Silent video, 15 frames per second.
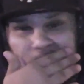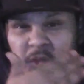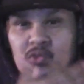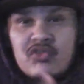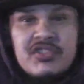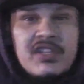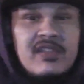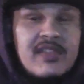
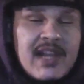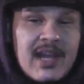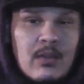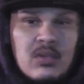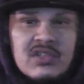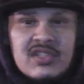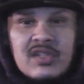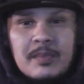You'll see that
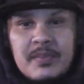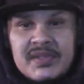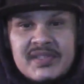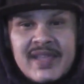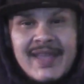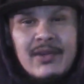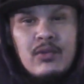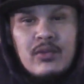I was the
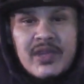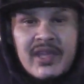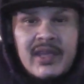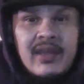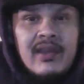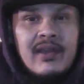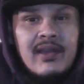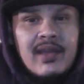potato
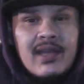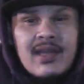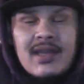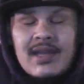king.